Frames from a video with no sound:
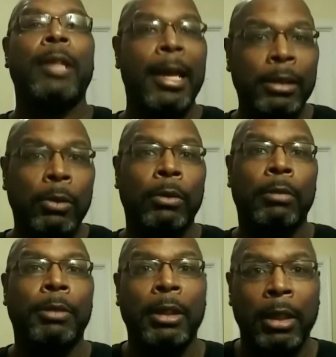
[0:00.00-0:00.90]
that's going
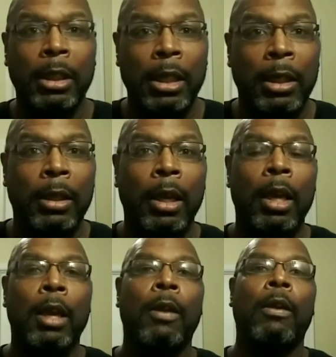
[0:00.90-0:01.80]
to be the key.
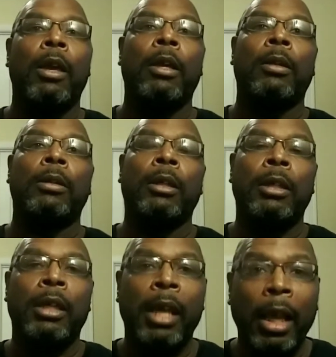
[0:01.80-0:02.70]
The
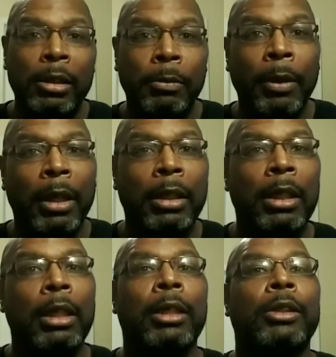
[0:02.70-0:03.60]
next big
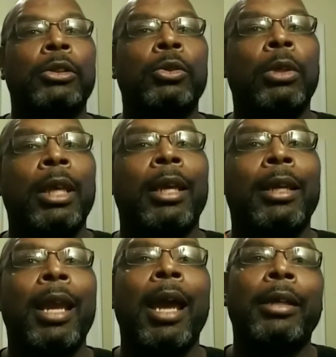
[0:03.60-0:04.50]
key is you
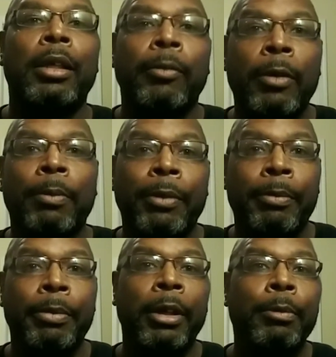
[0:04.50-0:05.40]
cannot give up the
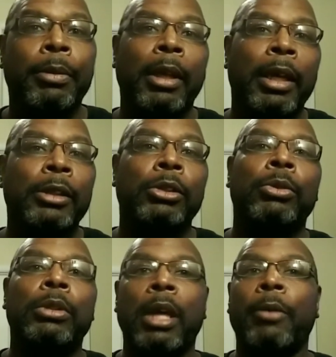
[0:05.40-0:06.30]
big plays
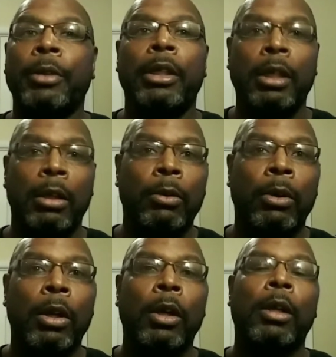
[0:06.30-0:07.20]
to Tyreek Hill.
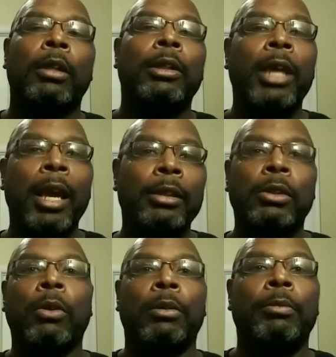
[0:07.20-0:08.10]
That's
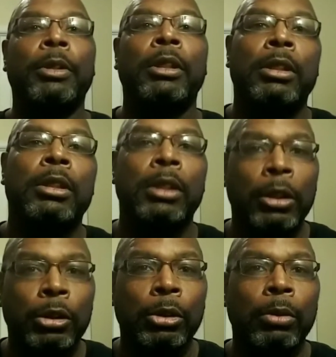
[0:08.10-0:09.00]
going to be
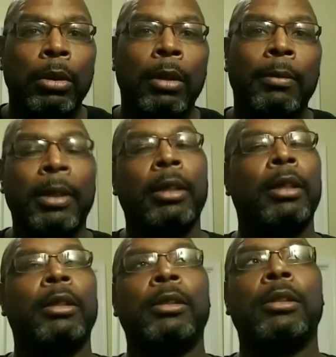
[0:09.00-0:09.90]
essential,
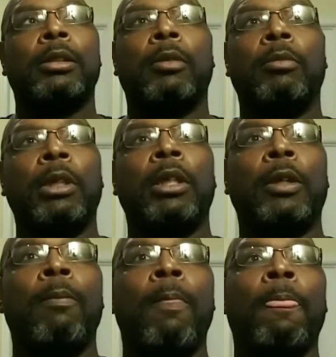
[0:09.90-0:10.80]
because to me,